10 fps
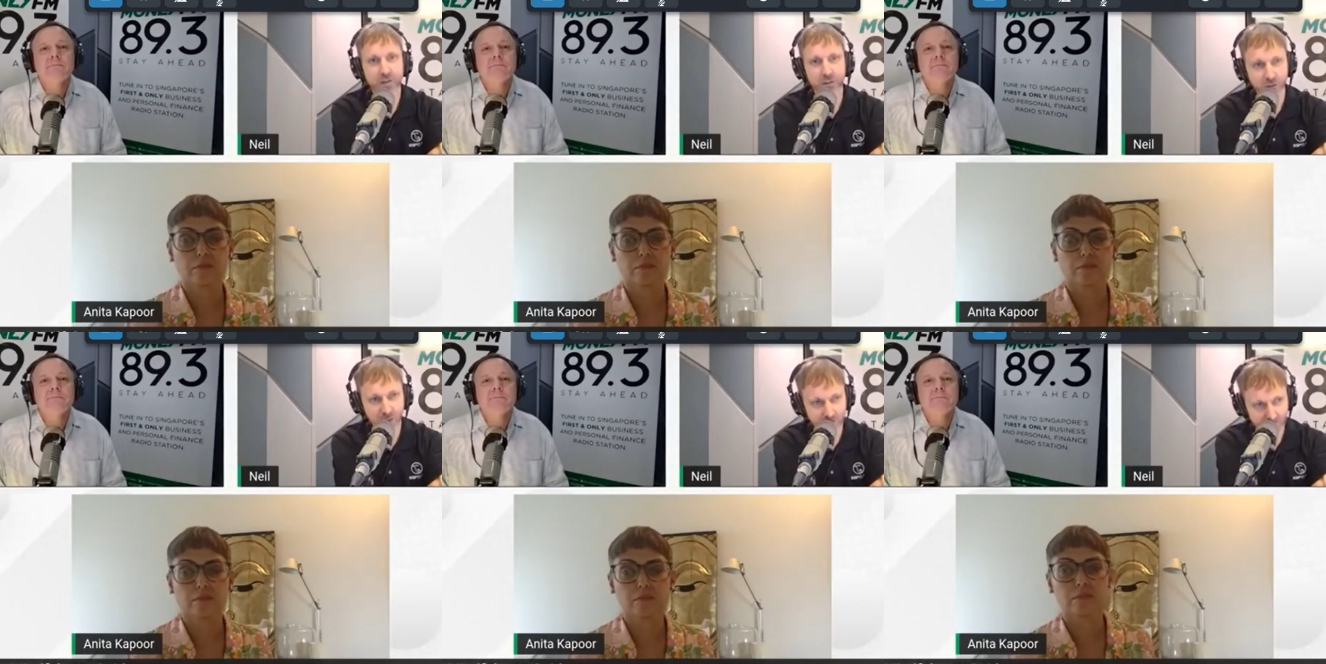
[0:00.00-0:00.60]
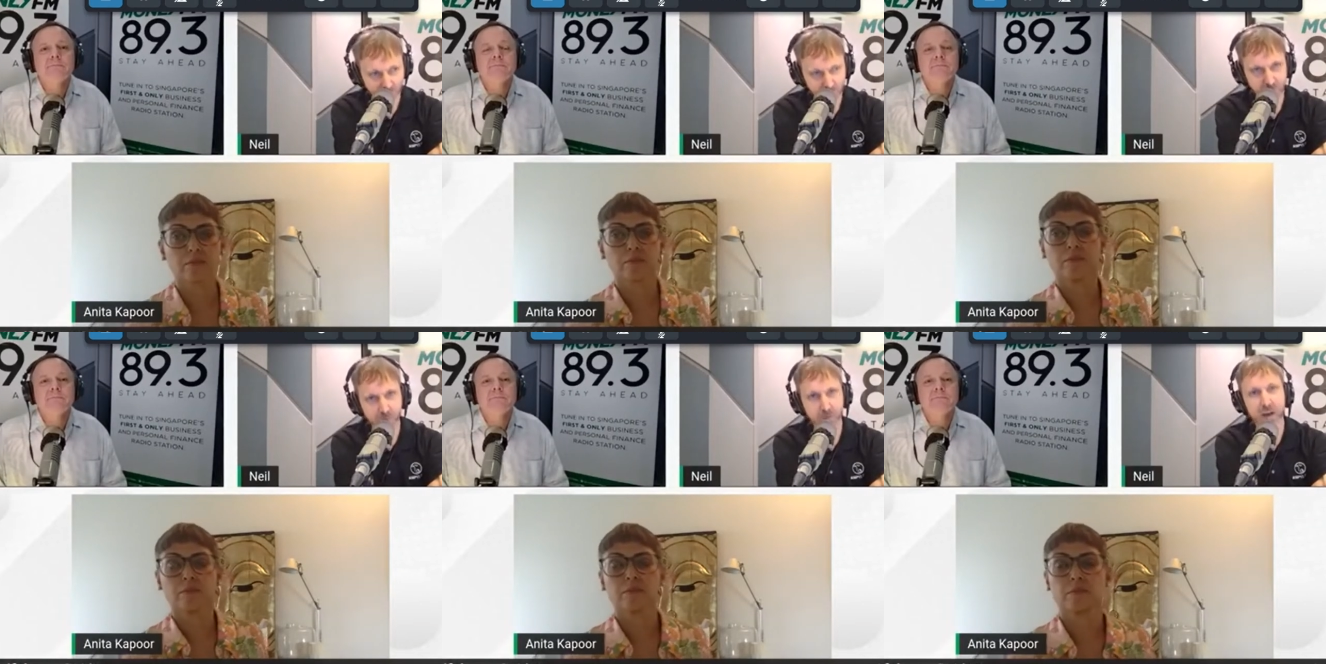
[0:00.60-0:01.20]
Speaker 1: to trying to deal
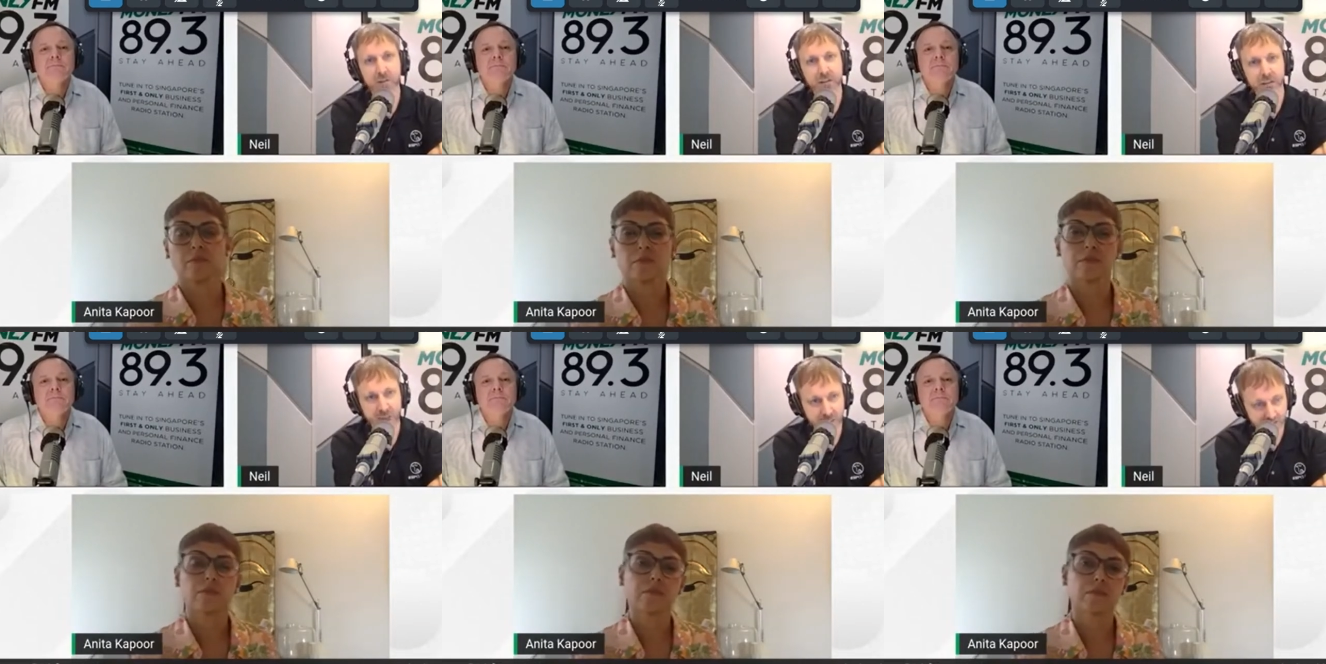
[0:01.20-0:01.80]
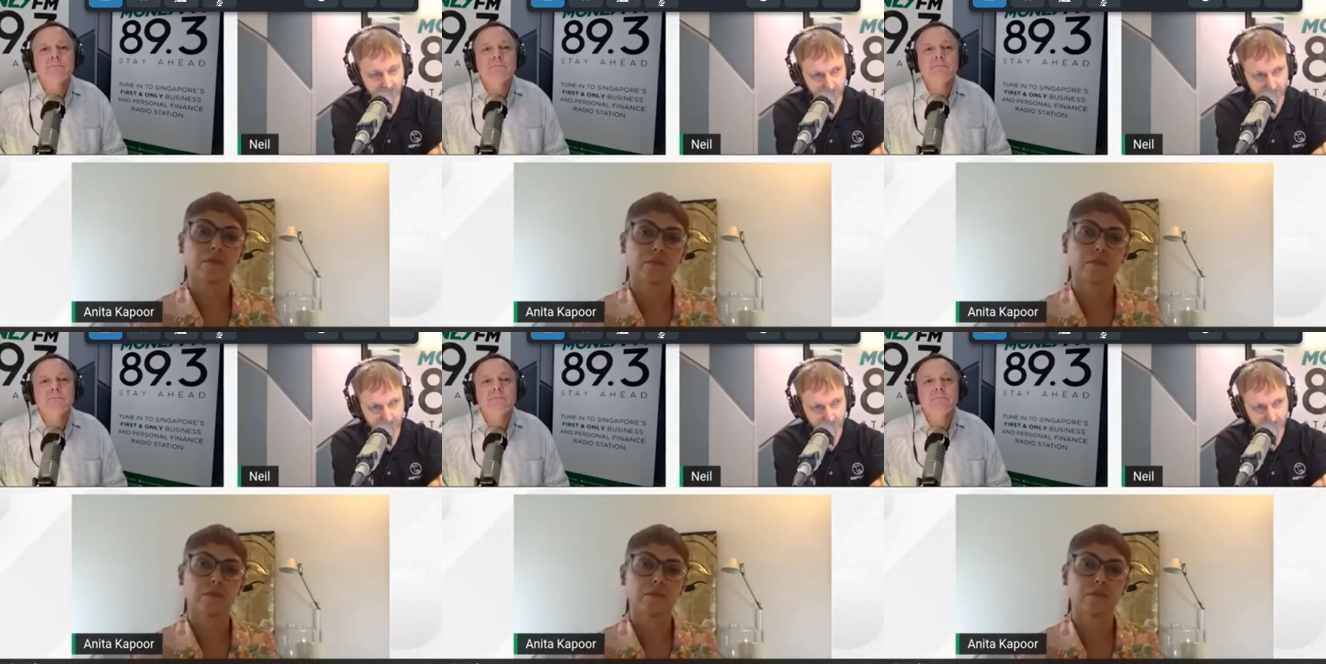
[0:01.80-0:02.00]
with climate change,